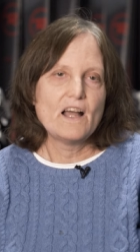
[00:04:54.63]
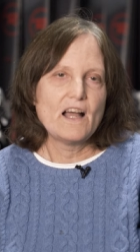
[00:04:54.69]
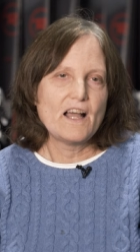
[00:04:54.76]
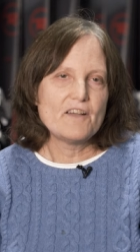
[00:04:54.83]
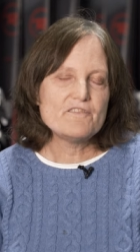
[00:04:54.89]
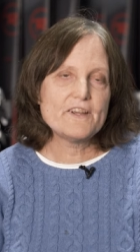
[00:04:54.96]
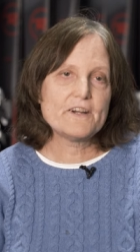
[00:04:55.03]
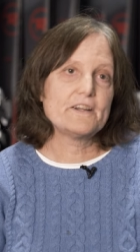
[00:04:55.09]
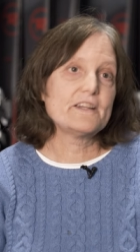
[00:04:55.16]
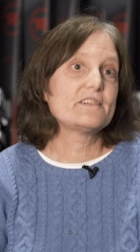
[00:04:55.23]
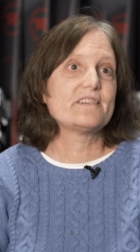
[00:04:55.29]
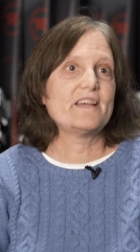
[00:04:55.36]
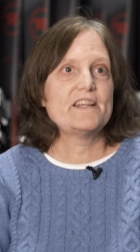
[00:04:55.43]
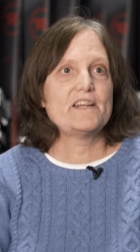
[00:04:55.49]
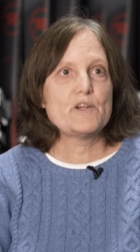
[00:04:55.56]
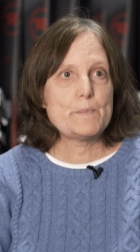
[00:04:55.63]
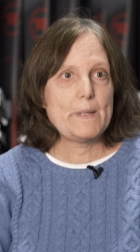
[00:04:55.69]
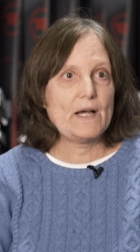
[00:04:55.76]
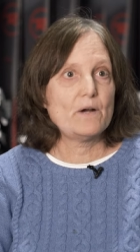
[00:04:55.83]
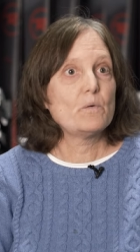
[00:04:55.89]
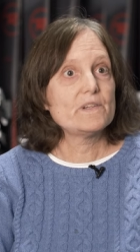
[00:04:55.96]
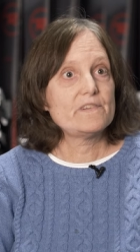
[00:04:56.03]
I'm very excited
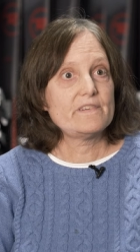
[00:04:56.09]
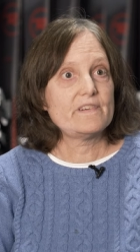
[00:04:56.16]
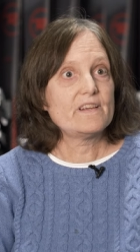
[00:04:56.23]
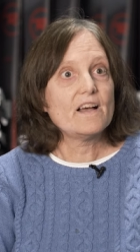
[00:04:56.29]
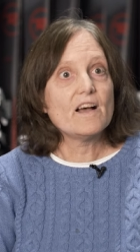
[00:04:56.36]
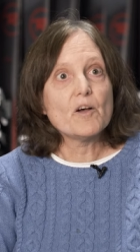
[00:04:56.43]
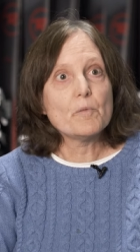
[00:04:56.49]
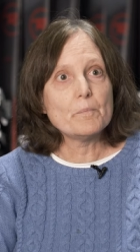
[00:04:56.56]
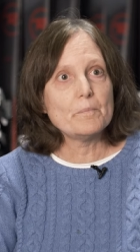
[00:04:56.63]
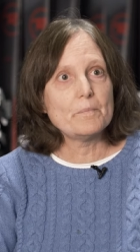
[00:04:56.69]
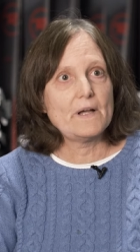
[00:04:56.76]
about what's to come.